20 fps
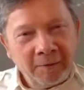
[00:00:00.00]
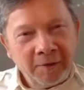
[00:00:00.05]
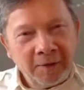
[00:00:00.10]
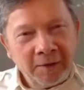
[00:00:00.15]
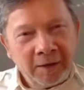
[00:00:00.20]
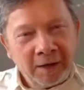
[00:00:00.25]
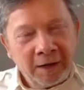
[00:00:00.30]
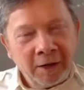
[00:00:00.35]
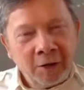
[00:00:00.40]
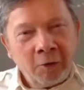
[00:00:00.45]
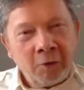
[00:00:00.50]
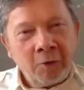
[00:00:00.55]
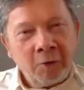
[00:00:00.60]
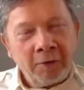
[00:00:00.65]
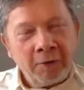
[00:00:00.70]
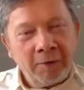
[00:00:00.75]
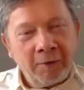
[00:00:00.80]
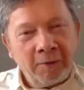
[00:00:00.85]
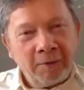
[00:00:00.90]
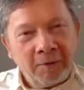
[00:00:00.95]
can
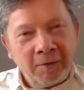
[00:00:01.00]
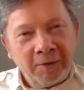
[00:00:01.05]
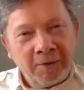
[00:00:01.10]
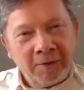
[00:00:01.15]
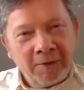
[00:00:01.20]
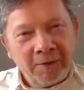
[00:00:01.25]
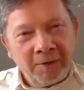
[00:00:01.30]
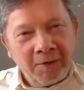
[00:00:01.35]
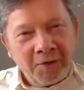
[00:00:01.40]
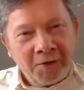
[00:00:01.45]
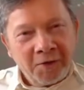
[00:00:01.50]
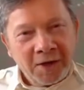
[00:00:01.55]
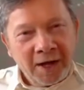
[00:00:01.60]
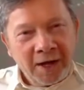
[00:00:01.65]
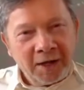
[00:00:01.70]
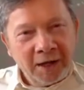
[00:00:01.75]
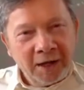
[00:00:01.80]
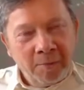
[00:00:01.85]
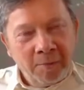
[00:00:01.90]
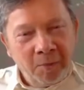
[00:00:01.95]
alter.
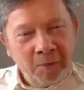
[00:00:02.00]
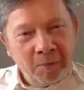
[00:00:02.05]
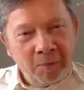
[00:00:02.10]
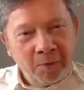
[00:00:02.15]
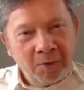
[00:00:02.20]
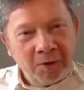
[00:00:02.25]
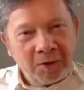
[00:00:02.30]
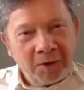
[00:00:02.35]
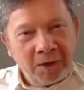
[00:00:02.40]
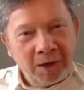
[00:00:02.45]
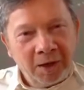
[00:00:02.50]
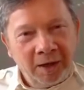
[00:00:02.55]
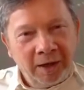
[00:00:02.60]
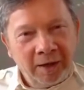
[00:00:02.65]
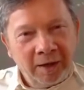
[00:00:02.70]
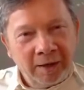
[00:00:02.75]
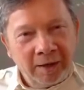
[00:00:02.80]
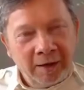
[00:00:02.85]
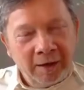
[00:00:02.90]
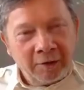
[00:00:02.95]
That immunity
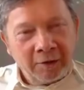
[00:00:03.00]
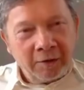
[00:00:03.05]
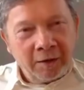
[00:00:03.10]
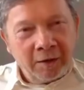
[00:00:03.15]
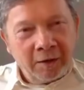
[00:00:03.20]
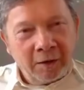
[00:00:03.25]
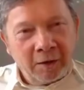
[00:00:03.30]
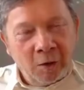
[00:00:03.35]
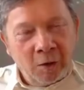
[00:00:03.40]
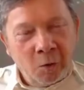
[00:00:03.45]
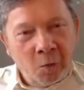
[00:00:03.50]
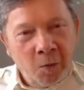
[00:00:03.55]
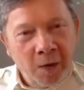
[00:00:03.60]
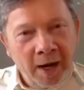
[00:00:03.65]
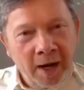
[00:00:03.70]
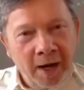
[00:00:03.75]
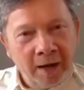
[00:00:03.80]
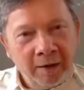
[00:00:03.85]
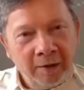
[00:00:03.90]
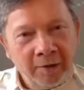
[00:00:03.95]
is
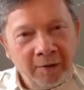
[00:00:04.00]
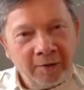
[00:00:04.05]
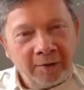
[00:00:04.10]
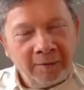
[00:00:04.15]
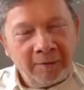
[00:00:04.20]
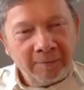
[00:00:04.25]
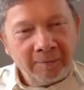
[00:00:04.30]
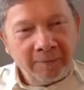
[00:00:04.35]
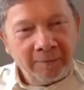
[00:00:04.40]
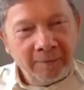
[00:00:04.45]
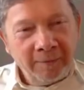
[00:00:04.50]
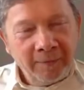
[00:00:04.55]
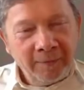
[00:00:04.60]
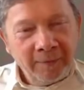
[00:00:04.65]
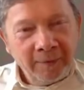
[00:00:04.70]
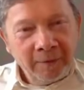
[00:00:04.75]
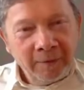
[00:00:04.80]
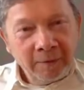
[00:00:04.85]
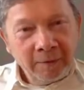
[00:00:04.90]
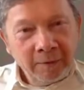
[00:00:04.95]
awareness,
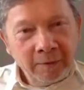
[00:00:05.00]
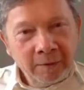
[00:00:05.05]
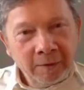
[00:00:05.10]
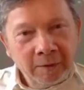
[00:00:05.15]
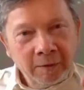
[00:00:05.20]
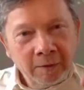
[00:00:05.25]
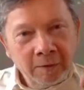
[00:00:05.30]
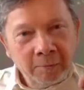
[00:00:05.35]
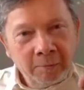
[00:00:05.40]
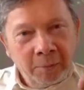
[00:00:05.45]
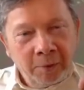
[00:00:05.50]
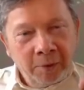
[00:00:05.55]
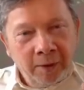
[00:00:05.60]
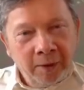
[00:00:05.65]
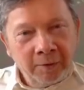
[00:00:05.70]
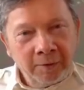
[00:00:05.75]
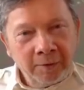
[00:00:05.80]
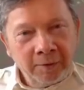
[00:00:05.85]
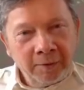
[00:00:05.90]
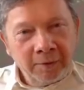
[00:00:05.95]

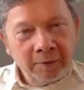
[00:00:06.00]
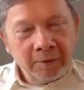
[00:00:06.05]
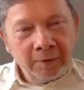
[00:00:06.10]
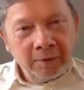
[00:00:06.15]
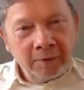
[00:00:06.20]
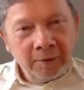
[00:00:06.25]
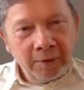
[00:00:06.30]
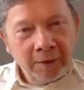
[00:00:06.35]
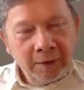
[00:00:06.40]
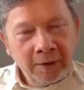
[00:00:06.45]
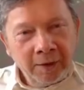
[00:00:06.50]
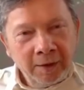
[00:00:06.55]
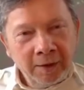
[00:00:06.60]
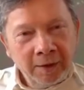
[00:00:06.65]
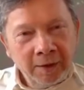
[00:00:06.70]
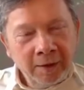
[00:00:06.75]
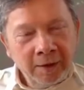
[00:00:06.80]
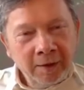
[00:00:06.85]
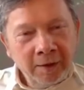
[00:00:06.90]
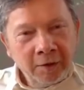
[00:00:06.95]
presence.
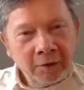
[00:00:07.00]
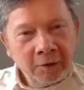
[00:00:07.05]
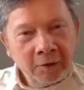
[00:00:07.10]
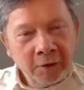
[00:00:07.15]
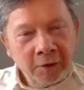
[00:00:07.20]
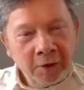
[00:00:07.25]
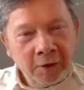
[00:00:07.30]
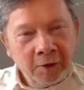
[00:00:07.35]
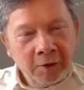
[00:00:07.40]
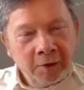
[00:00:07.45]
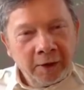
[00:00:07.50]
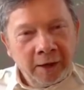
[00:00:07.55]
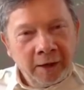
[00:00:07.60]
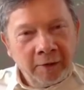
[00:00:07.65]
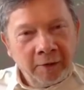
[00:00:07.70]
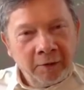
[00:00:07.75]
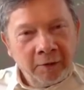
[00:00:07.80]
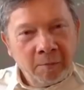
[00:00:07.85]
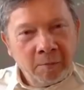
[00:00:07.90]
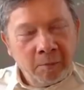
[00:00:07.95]
So you're not
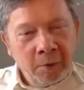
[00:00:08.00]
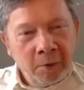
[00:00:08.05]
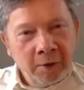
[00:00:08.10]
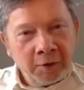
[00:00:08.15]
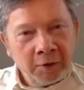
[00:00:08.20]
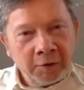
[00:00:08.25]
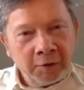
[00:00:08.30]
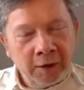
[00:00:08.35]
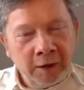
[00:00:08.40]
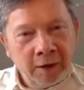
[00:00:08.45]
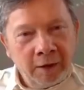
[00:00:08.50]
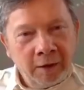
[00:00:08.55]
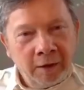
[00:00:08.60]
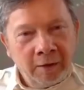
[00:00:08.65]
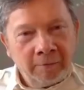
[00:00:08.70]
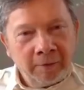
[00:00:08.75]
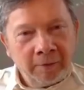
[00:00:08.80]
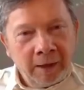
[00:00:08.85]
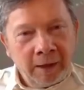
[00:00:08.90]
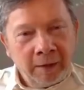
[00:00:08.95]
at the mercy
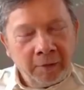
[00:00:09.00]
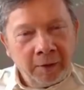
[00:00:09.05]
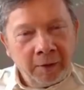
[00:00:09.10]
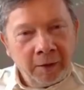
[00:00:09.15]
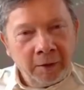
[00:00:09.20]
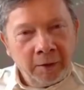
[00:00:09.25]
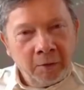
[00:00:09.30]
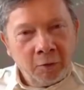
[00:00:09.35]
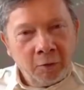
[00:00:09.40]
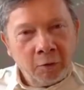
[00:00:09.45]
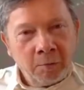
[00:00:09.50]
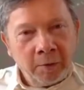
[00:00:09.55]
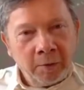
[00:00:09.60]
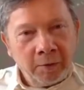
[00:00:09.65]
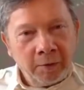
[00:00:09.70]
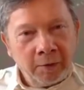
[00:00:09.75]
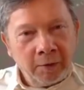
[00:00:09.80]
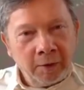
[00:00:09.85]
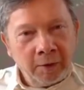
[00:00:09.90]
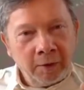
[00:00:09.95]
of other
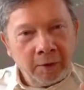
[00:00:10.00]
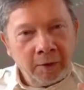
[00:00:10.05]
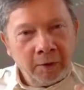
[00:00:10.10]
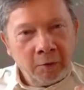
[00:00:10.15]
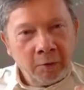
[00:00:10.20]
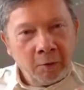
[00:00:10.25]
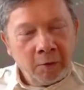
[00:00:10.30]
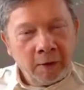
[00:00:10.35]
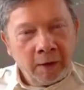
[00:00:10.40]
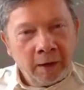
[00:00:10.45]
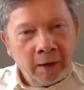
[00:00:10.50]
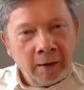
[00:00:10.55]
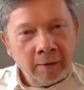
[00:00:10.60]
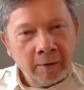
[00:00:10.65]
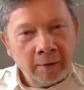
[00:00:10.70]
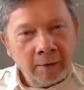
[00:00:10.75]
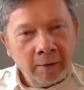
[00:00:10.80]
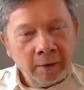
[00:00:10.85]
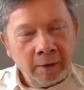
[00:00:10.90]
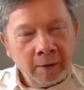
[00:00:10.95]
humans. You are
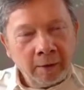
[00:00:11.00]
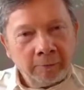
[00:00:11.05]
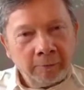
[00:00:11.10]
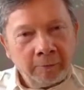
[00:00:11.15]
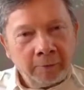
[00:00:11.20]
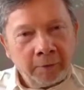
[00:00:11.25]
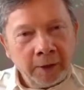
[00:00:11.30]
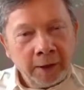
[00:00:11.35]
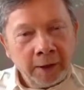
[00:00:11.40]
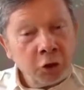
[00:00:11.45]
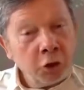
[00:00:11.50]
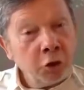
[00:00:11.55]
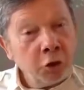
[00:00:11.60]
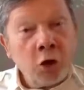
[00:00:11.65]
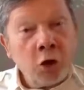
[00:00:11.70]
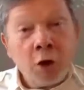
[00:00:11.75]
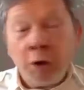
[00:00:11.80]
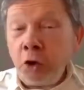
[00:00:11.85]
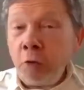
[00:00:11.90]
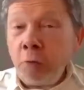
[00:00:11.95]
free.
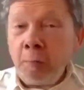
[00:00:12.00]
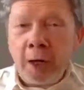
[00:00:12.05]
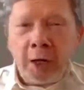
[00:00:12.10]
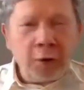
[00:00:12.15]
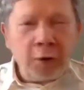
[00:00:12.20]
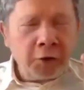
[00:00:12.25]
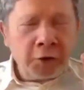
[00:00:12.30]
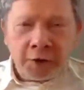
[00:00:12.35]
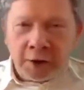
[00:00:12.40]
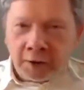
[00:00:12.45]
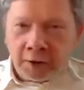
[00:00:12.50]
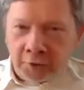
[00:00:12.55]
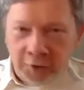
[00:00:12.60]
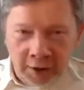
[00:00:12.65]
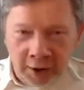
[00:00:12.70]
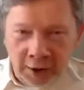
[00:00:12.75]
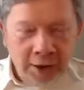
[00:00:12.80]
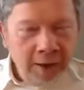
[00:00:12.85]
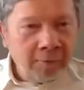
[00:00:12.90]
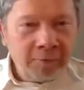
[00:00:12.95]
You may not
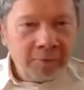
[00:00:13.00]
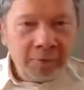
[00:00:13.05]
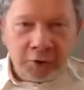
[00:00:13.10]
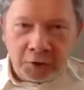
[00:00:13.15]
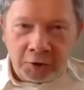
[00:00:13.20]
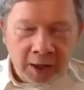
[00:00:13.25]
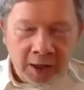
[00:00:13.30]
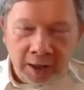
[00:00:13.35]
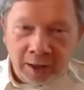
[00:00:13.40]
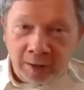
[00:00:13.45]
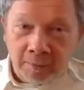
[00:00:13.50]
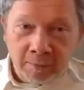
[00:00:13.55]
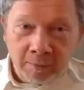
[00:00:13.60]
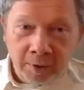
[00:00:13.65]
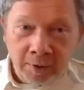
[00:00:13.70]
succeed every time